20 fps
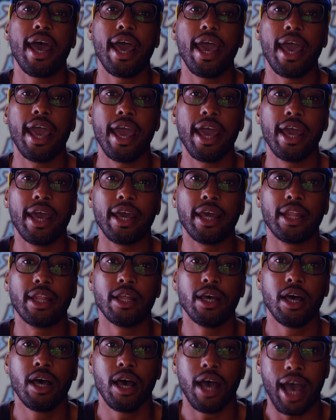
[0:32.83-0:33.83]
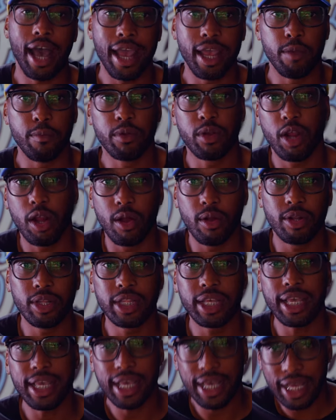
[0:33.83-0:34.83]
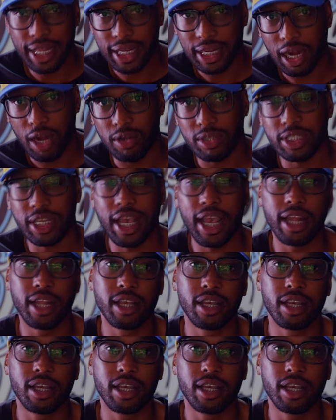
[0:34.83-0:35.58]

and I am currently in Cartagena,